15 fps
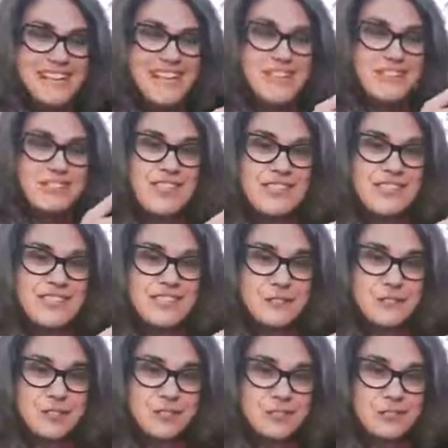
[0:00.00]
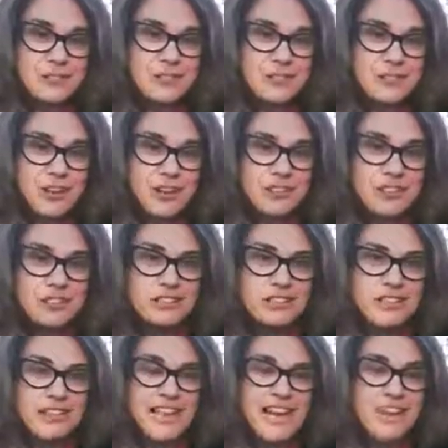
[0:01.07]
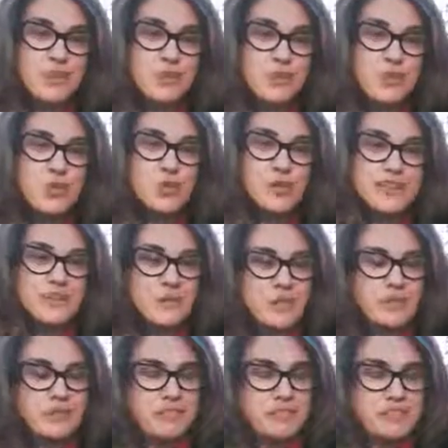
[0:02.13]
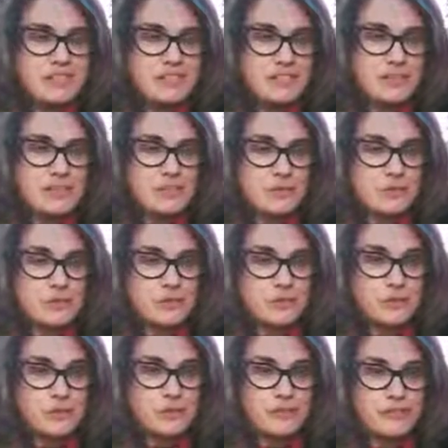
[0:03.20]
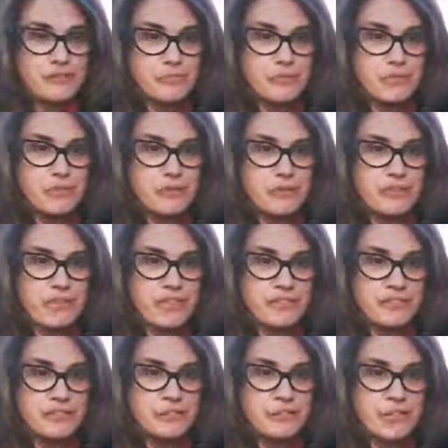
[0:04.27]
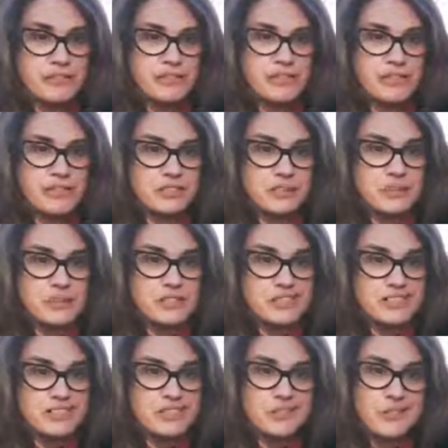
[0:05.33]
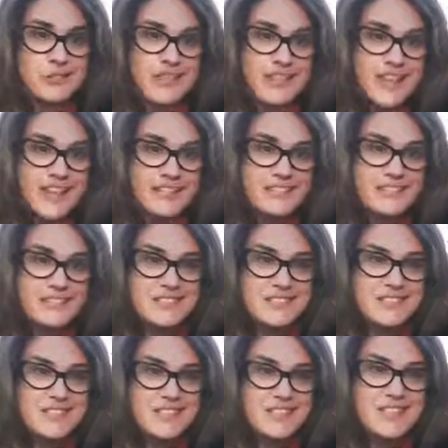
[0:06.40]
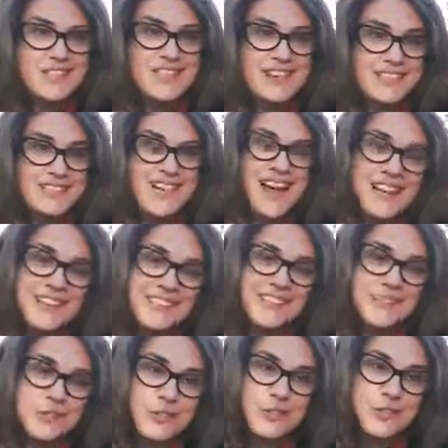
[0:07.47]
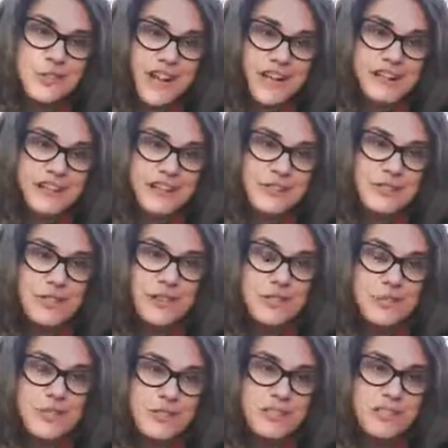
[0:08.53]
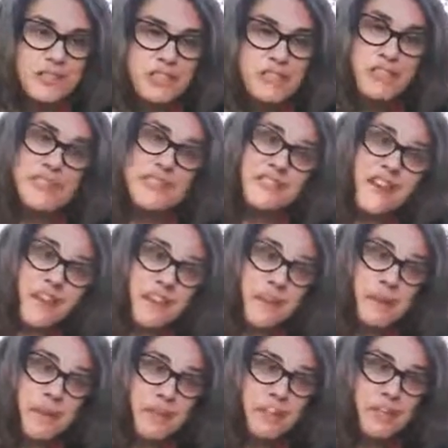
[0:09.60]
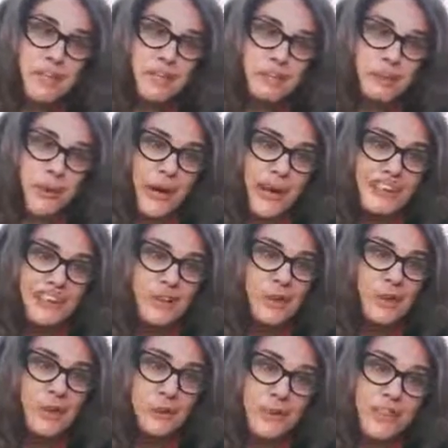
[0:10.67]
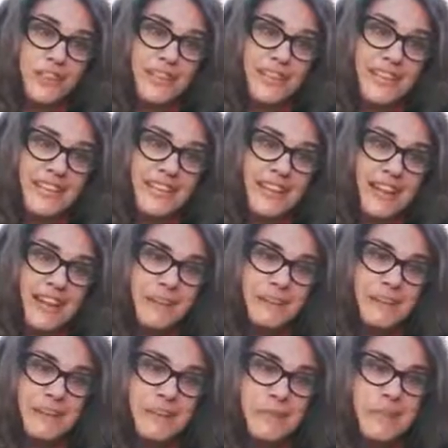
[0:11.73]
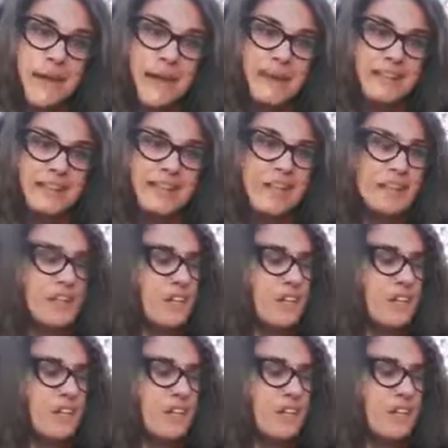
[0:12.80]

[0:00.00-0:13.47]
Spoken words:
is suddenly starting to struggle. And so that's why we see in those of you that are familiar with the adverse childhood experiences, so the ACEs, that toxic stress, especially for a developing young brain, really can have an impact.